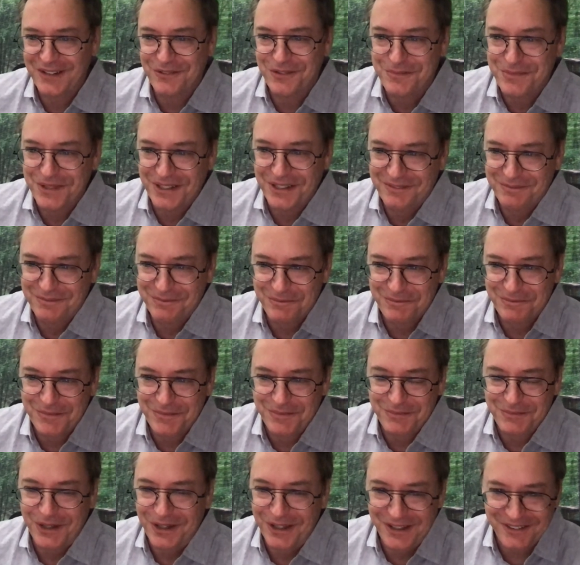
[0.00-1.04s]
That would be
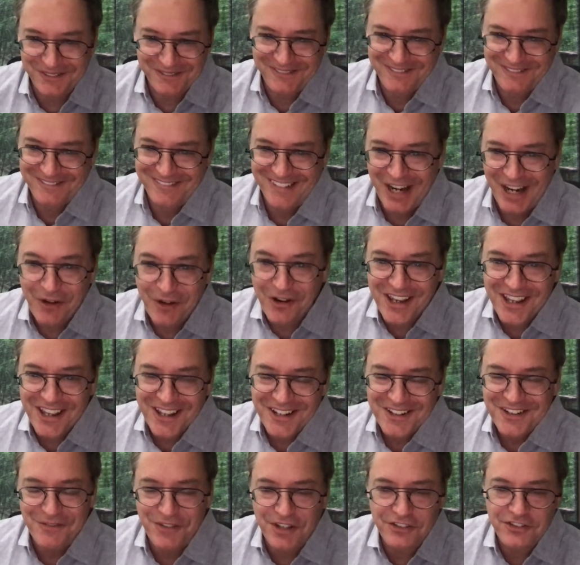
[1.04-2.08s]
uh,
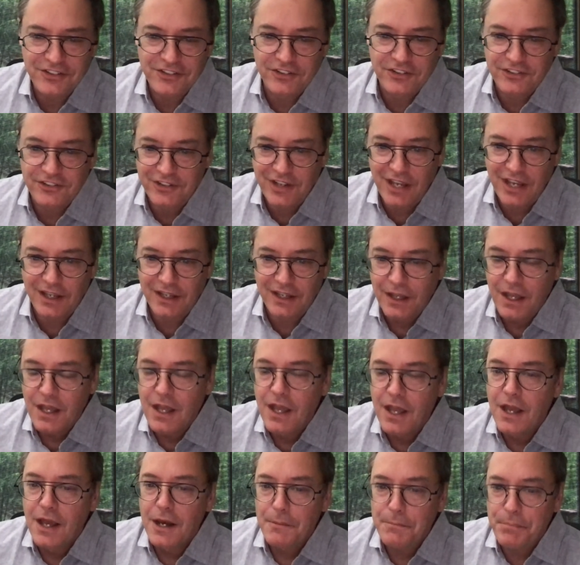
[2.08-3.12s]
arrogant of us to say,
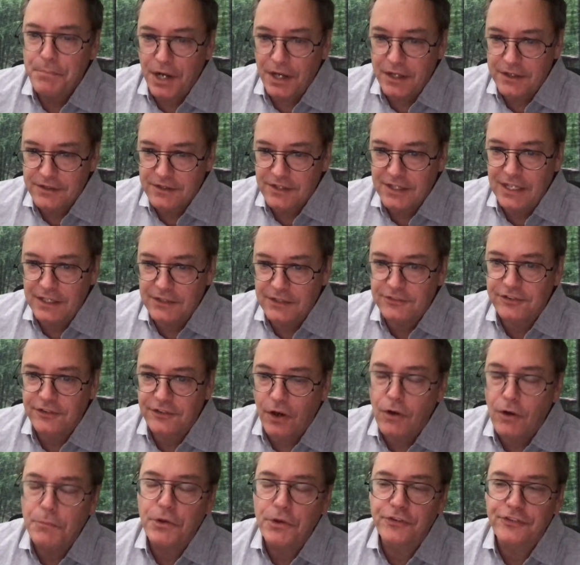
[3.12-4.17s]
but
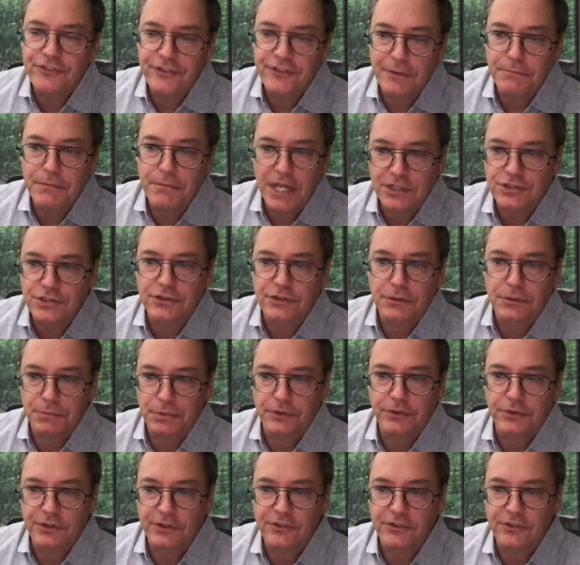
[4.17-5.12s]
it's almost immeasurable.